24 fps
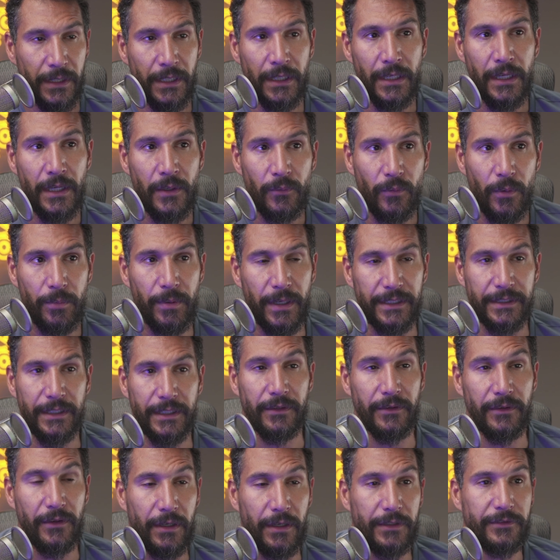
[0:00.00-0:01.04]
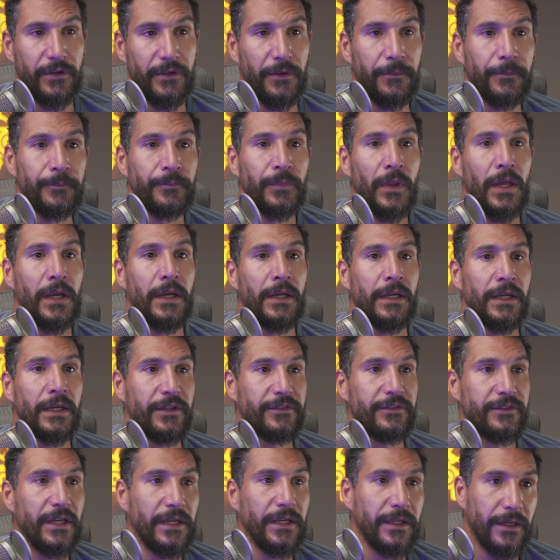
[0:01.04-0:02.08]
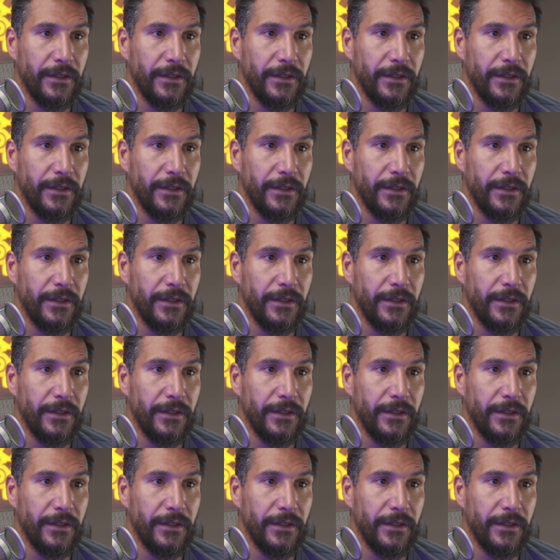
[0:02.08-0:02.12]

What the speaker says: we'll break it down. All right, so he's saying